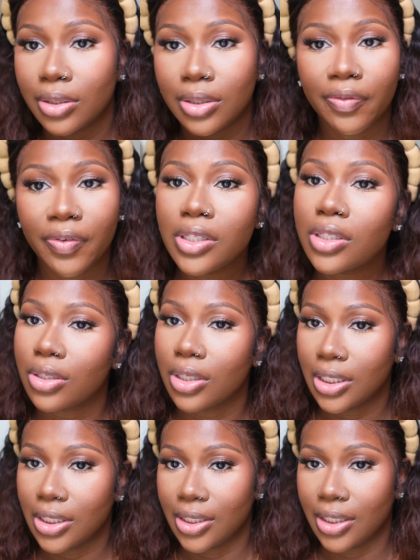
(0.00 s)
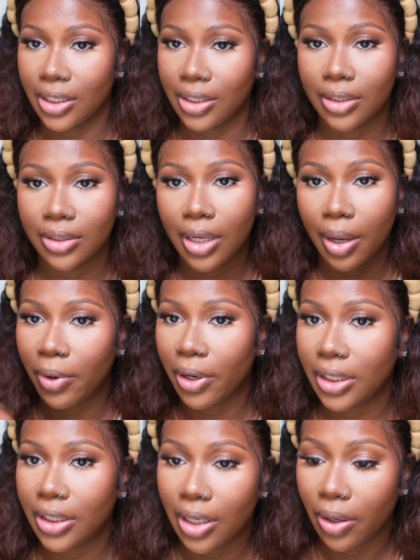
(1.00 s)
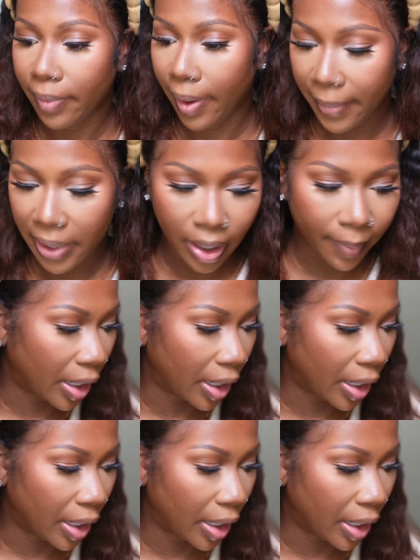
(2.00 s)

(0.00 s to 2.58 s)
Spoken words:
The face is already sitting. I'm already done with my makeup.